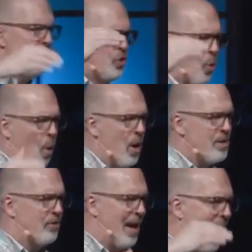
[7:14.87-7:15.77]
joy,
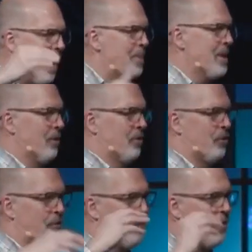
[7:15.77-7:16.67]
this happiness,
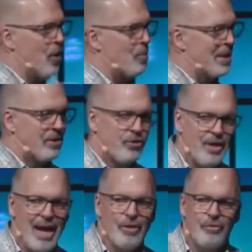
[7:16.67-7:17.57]
this fulfillment, this
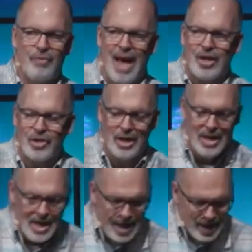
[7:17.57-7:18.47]
satisfaction,
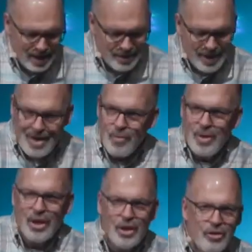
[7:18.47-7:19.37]
that even
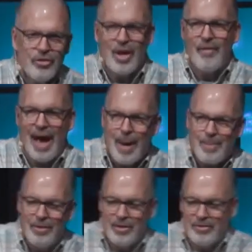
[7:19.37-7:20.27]
when the good stuff
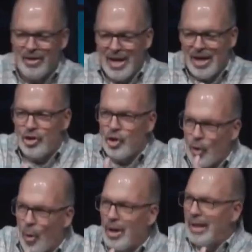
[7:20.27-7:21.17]
happens, it's
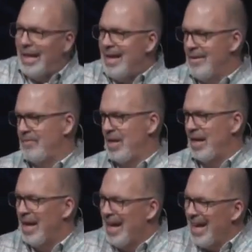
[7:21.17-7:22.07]
short-lived,
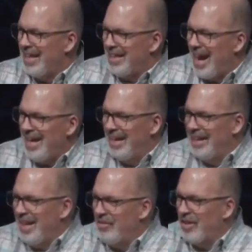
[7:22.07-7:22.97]
and it kind of
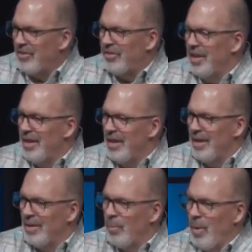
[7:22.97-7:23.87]
leaves us
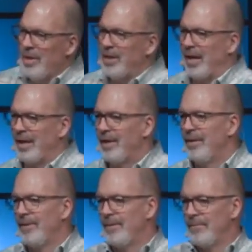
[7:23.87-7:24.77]
wanting.
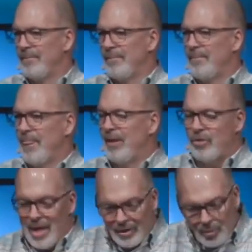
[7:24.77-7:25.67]
And
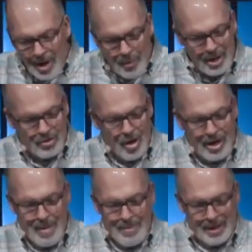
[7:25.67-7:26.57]
so that's what I want to talk
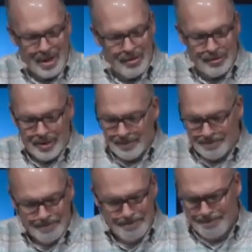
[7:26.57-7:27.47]
about, because
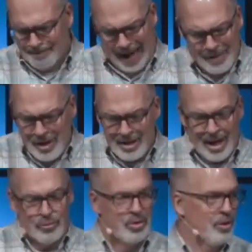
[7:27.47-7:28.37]
I think
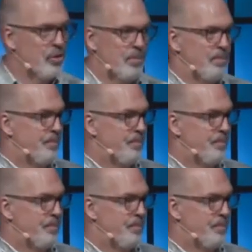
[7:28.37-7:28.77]
that's what this